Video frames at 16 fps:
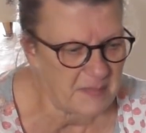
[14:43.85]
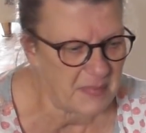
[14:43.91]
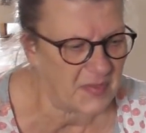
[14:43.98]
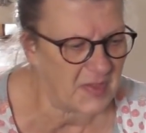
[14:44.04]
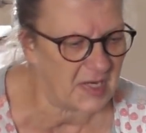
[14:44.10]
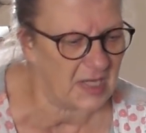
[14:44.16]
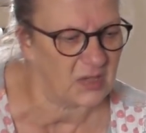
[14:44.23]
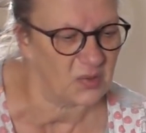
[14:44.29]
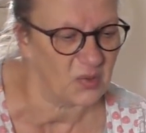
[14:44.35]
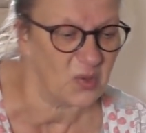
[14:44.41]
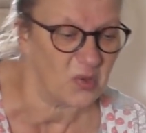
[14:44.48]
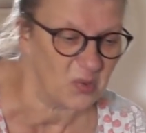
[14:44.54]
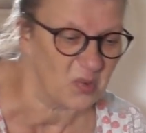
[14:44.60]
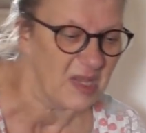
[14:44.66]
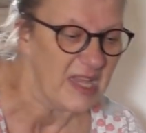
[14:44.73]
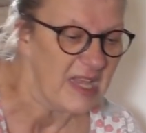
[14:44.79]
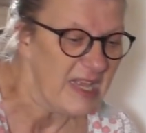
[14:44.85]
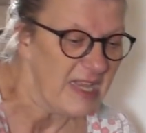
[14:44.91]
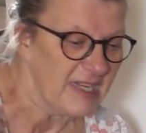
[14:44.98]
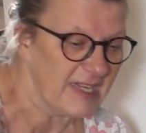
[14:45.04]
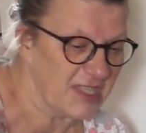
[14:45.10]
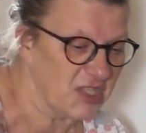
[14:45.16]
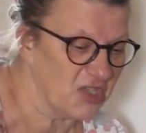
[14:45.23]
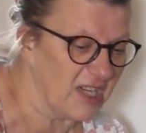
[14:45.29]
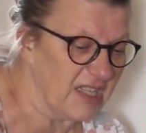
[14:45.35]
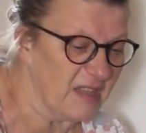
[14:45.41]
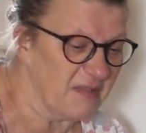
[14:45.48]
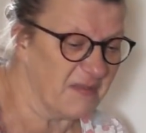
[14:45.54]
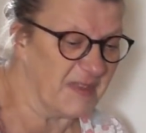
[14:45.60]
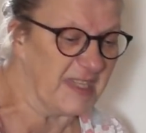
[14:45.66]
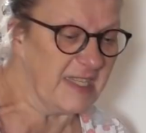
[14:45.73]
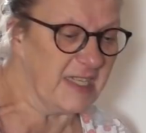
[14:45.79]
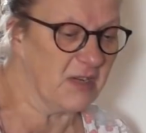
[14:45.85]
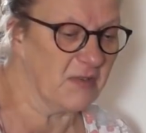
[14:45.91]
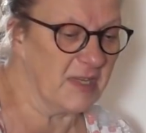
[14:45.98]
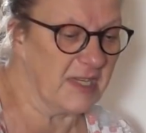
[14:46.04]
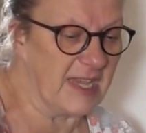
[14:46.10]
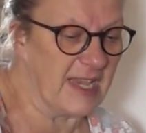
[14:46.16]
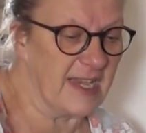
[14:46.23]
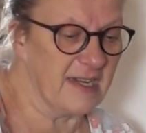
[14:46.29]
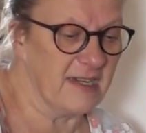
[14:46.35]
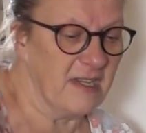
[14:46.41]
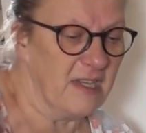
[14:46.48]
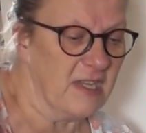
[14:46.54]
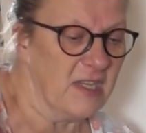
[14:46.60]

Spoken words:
But then I thought, oh, let's try the vinegar again.